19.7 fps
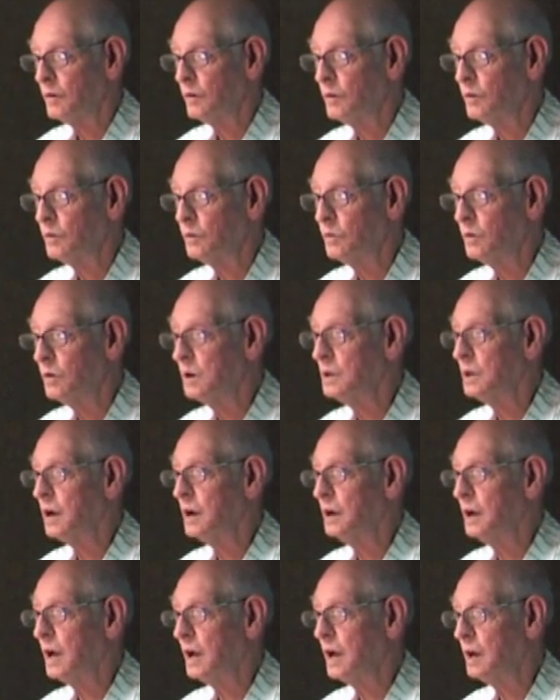When I
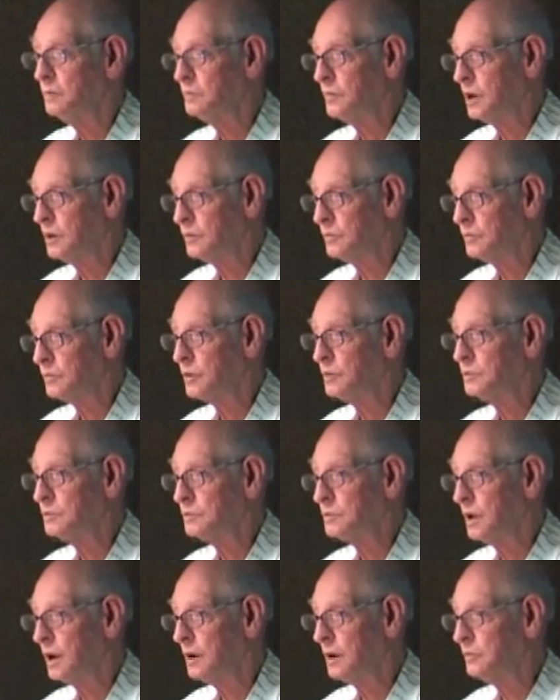had my
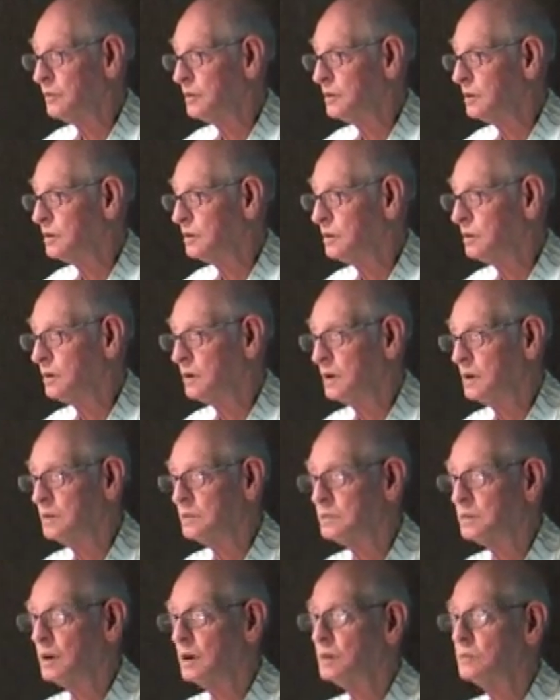first African
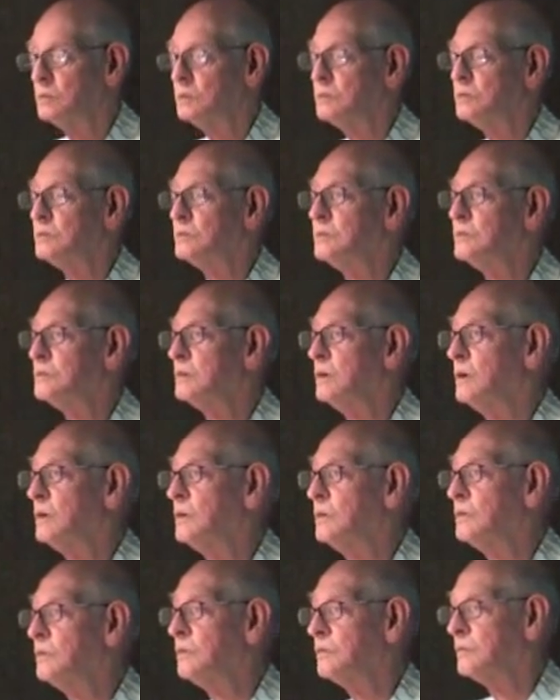grays, I was
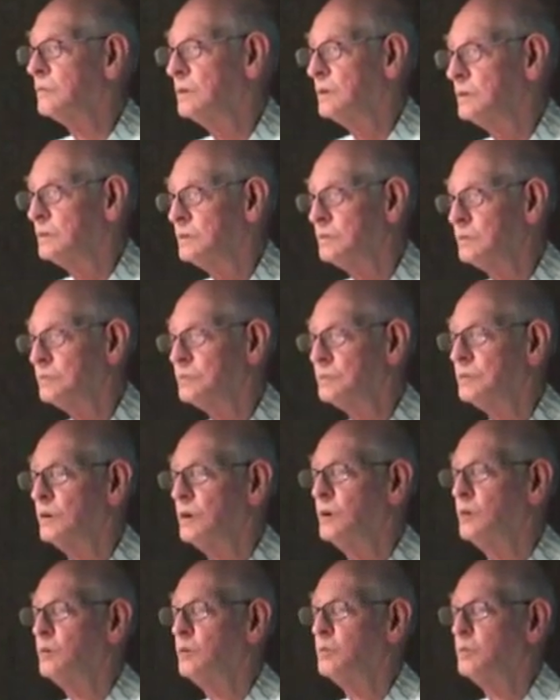so thrilled,
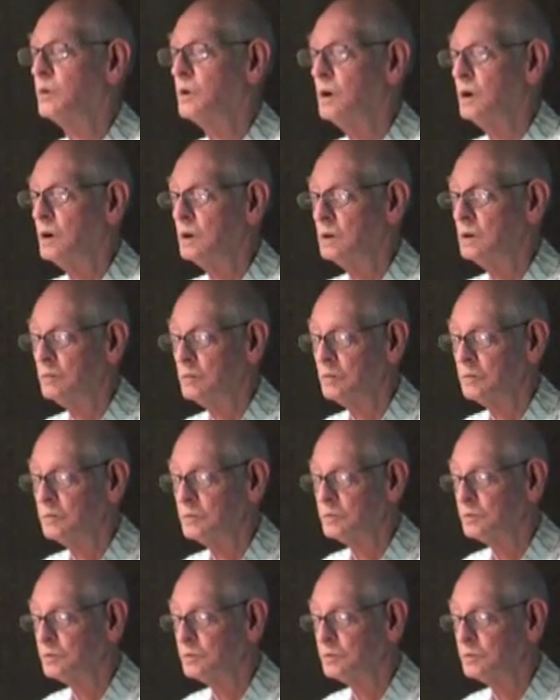so proud of them.